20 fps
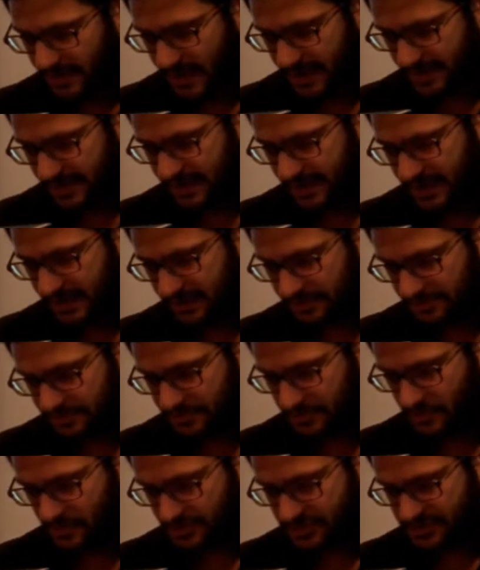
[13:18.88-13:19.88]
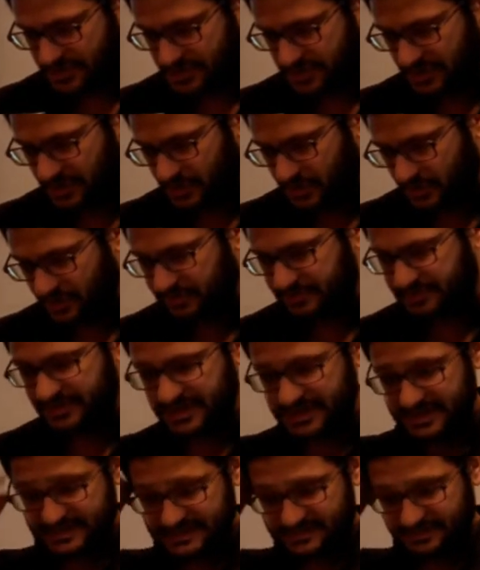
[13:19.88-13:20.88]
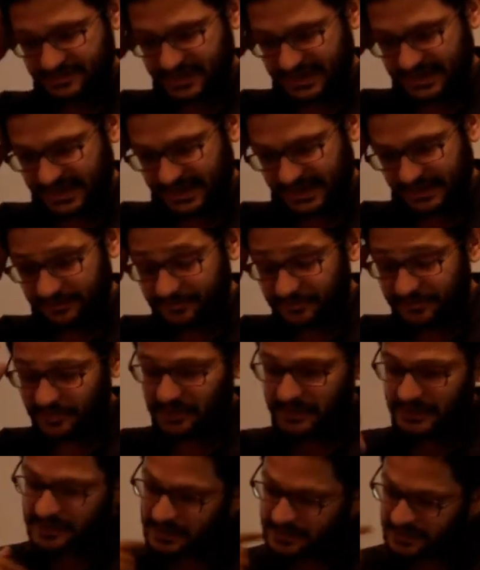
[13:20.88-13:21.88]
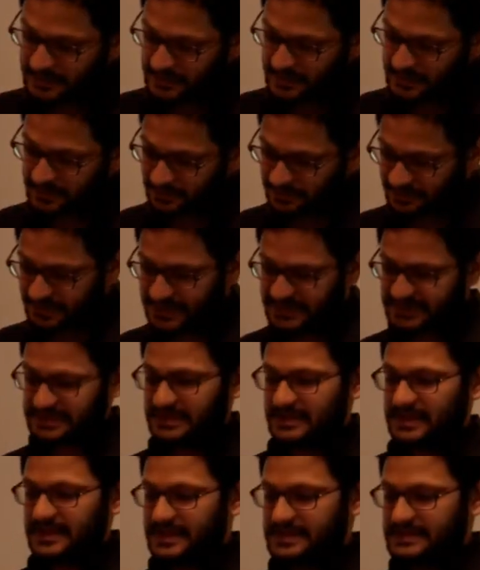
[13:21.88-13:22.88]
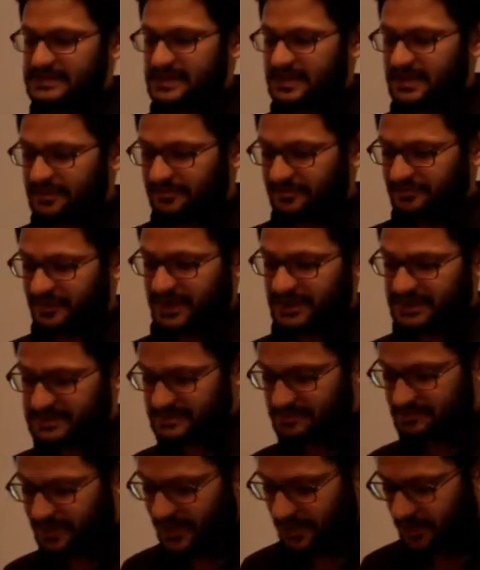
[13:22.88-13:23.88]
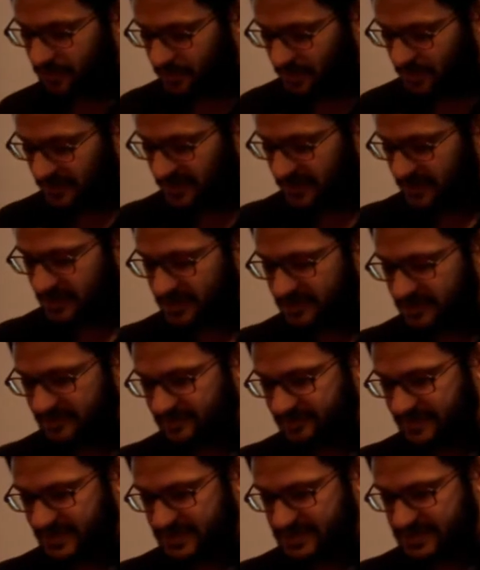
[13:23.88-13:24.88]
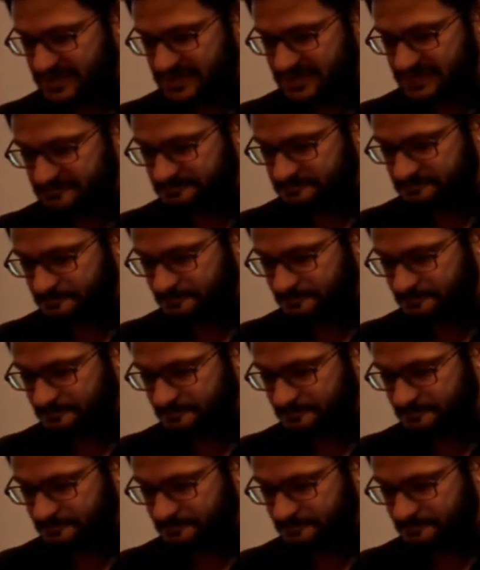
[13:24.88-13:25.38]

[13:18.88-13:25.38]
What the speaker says: And of course, all of these will have racializing effects, biopolitical effects.